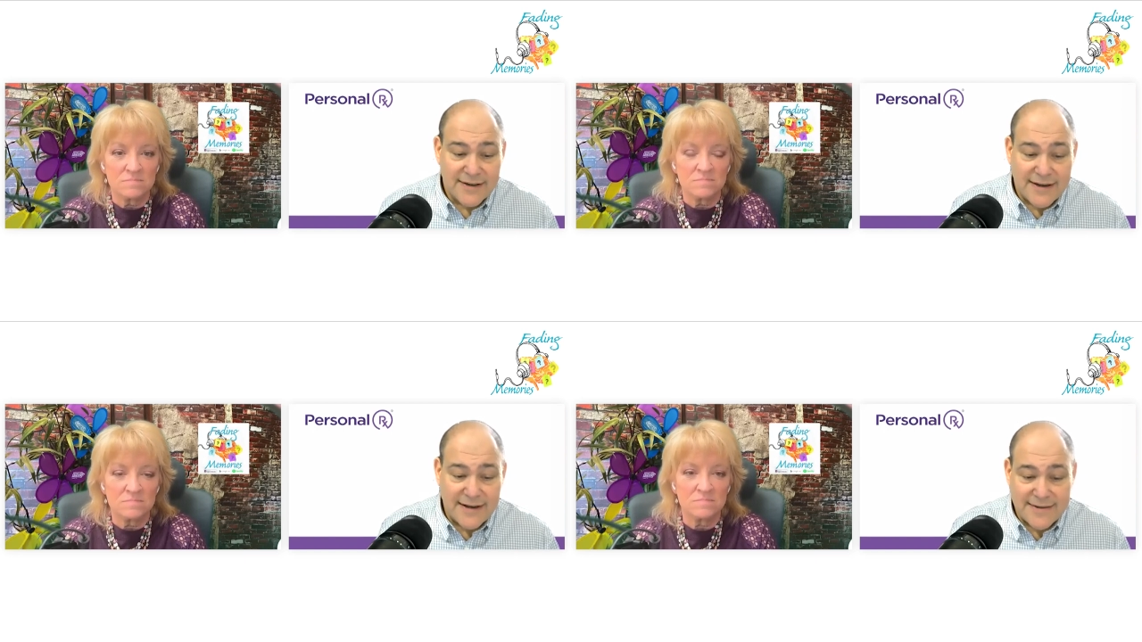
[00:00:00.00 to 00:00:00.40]

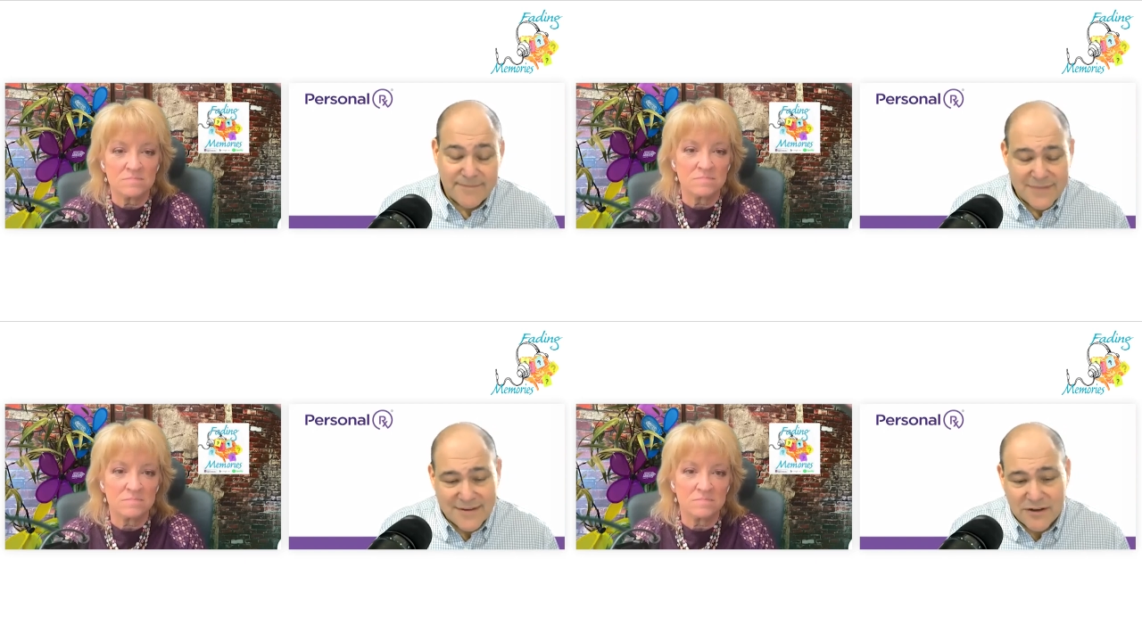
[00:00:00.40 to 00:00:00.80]
Speaker 1: uh,
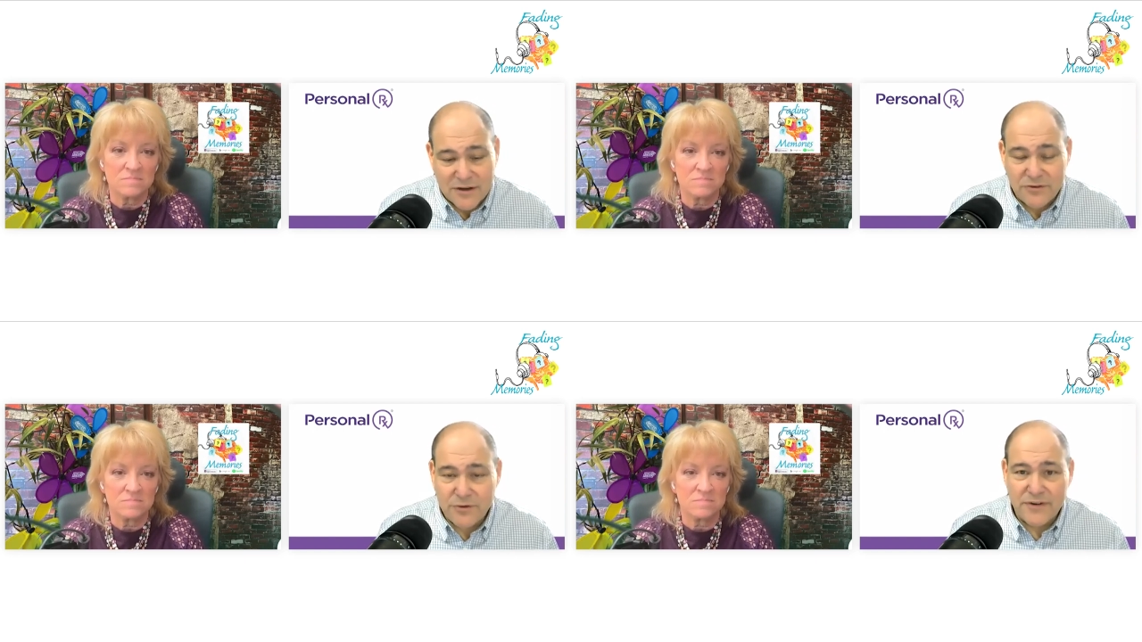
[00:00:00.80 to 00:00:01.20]

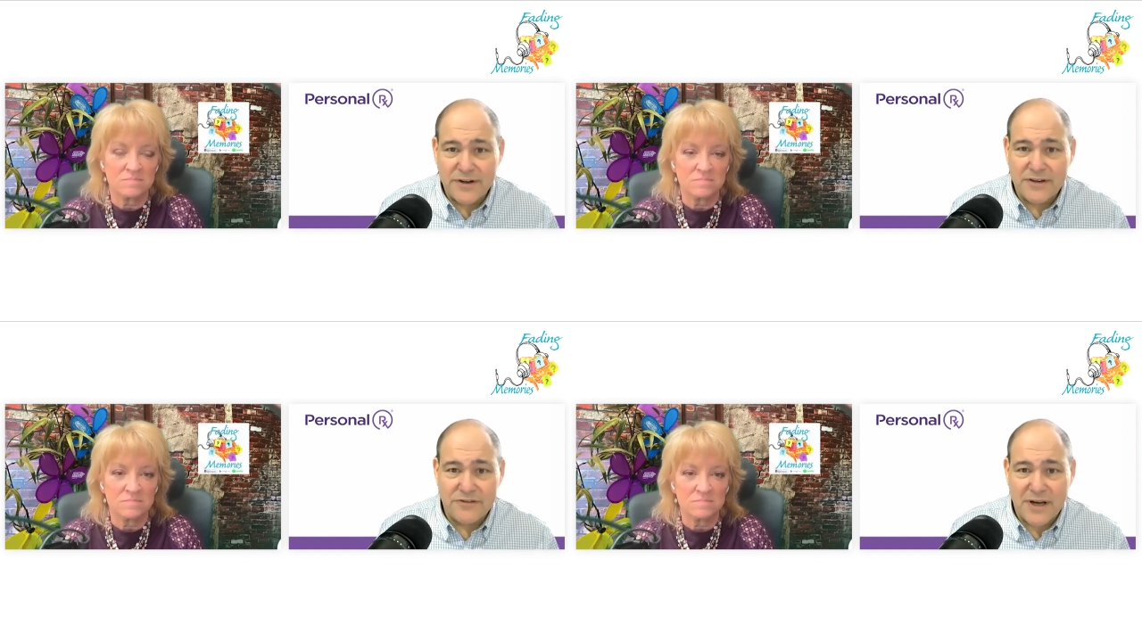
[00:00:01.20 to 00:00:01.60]
don't do a very
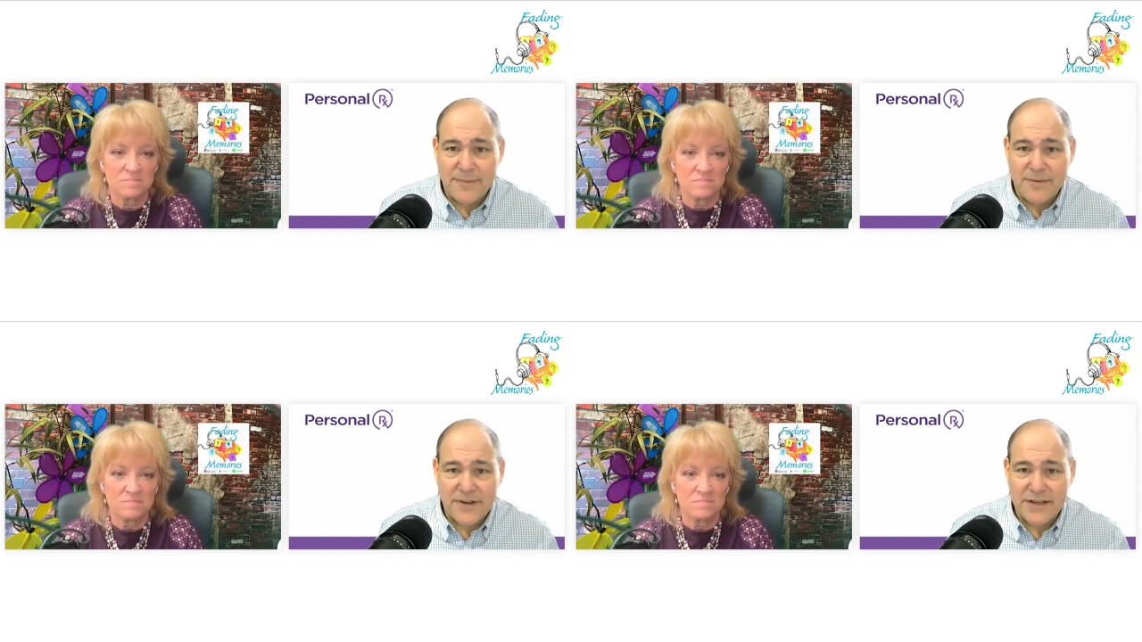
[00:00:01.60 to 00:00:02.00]
good job
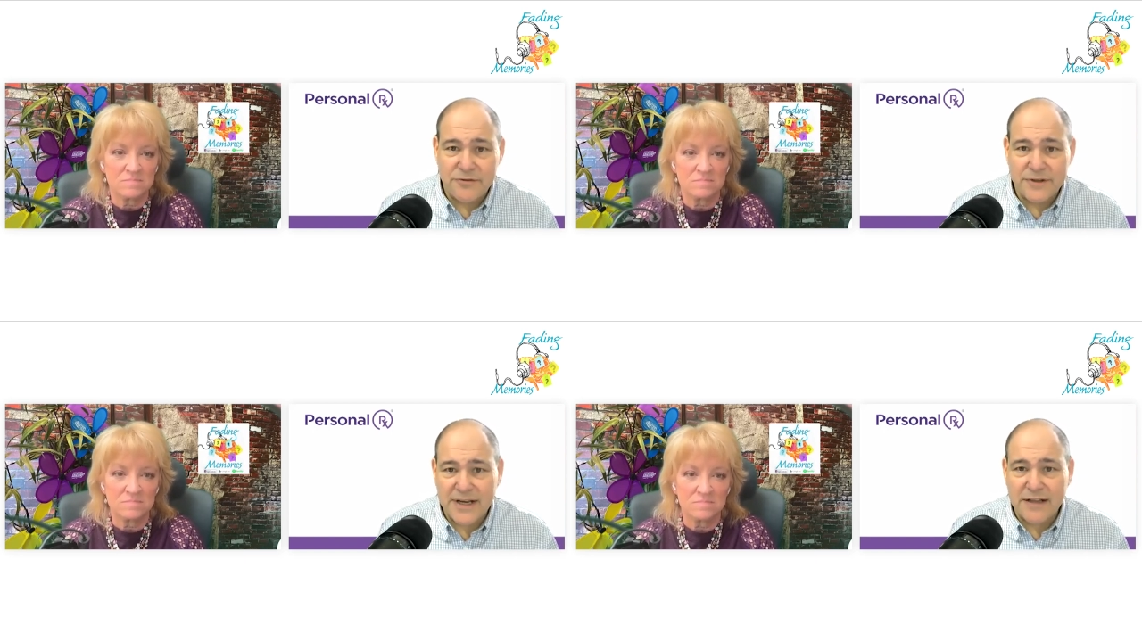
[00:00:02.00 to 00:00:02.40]
of
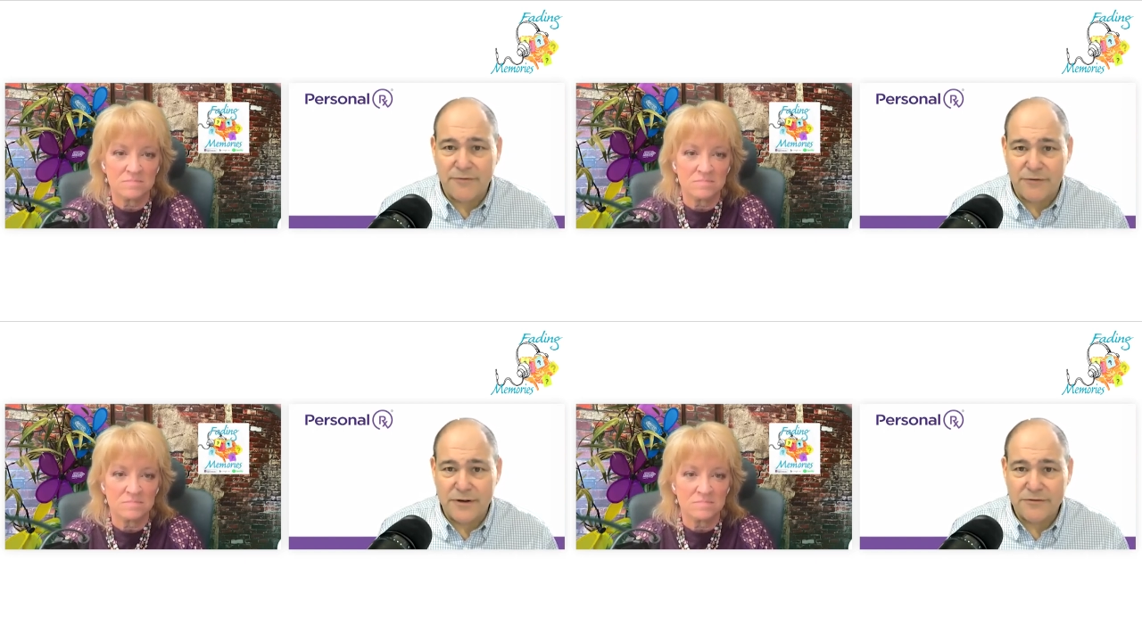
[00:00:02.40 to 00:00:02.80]
answering
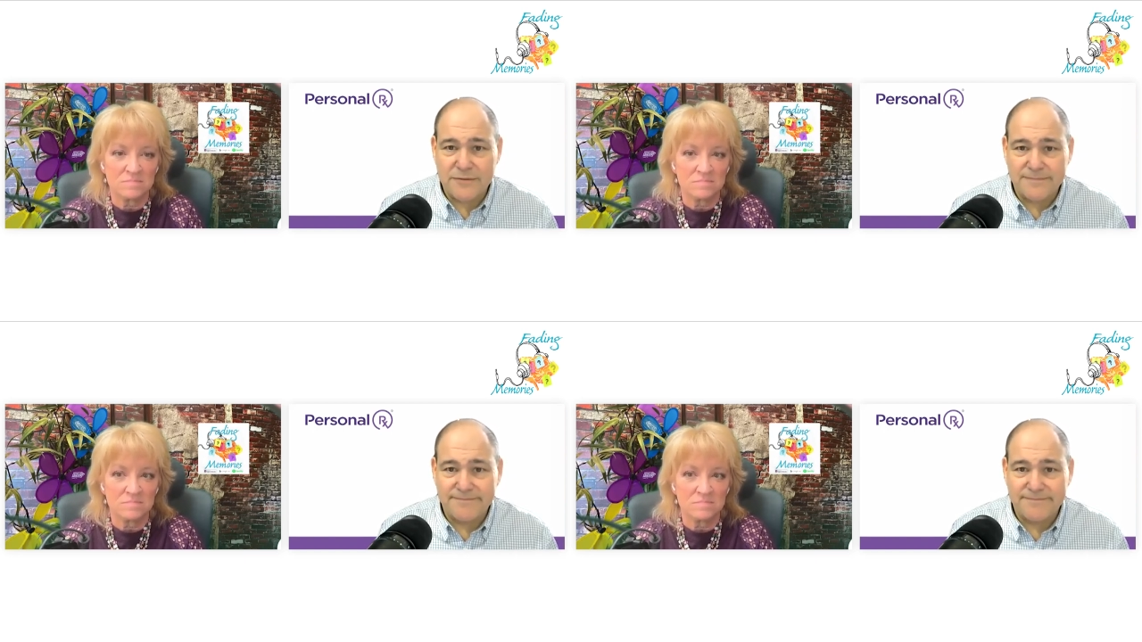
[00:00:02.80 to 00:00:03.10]
telephones.